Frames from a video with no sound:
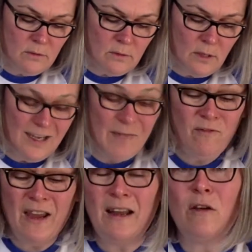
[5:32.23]
I'm
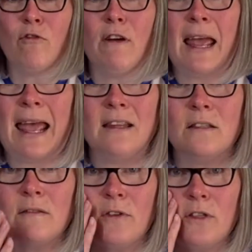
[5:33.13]
very red.
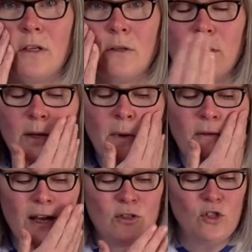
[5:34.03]
Can you see my
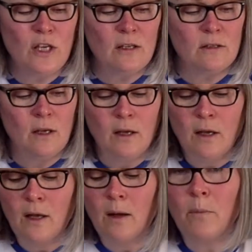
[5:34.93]
red cheeks?
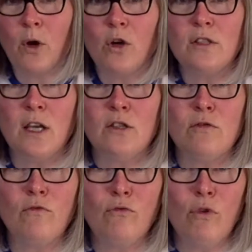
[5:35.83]
Because it is
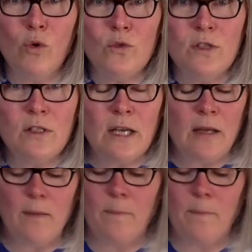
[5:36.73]
roasting.